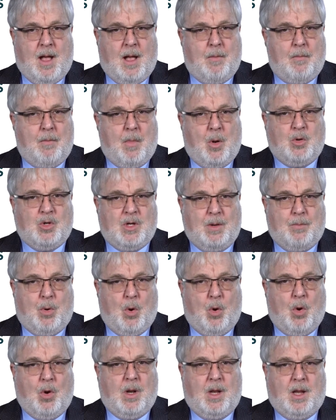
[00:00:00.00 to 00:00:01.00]
and most
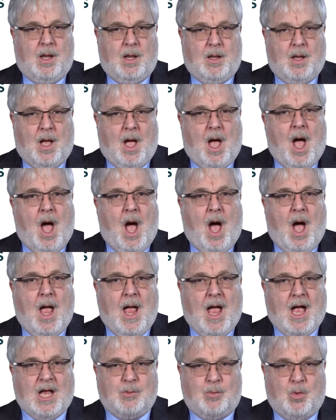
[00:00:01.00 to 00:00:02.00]
importantly, a
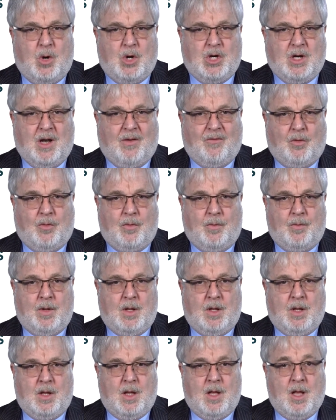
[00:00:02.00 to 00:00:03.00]
high aspiration level.
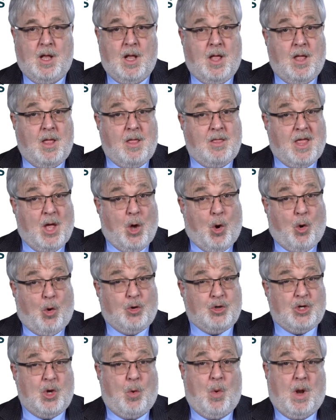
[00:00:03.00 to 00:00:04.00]
They're
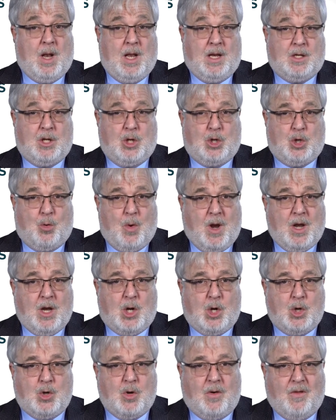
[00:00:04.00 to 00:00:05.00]
also willing to
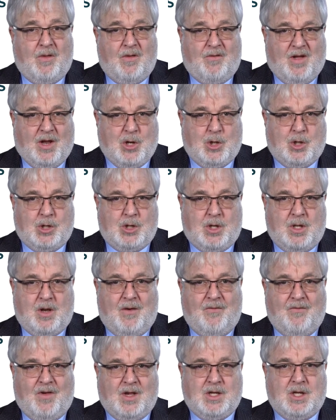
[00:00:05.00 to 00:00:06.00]
surrender control of the ventures to
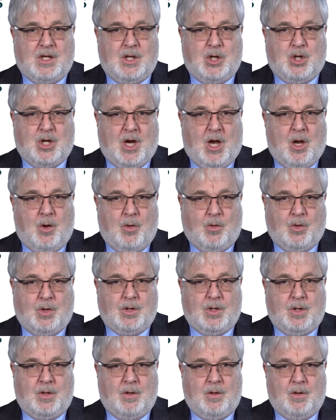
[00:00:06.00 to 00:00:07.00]
their investors and
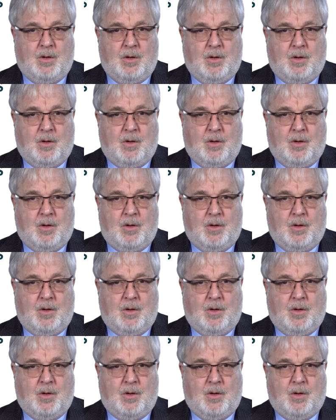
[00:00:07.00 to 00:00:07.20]
shareholders.